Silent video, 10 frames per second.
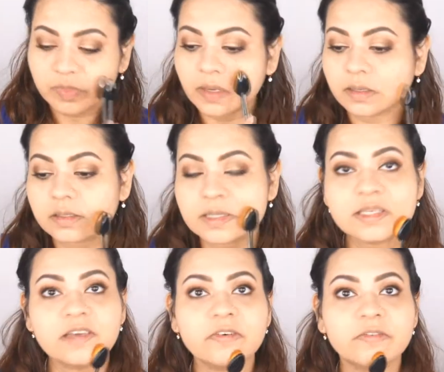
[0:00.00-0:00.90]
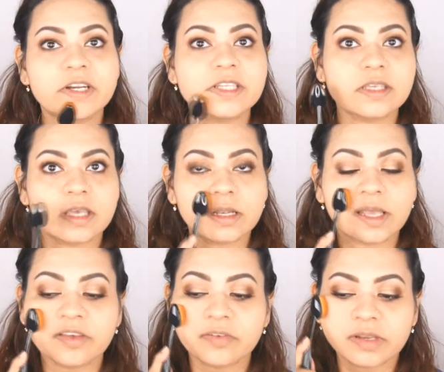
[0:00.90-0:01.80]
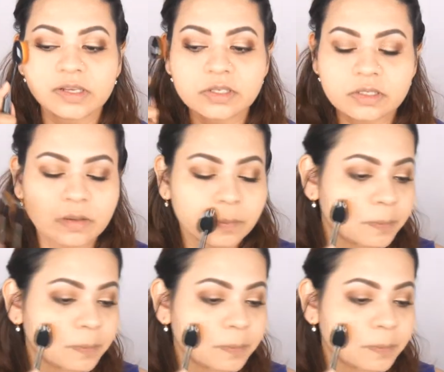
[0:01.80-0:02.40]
Yeah, it does give a very skin-like finish.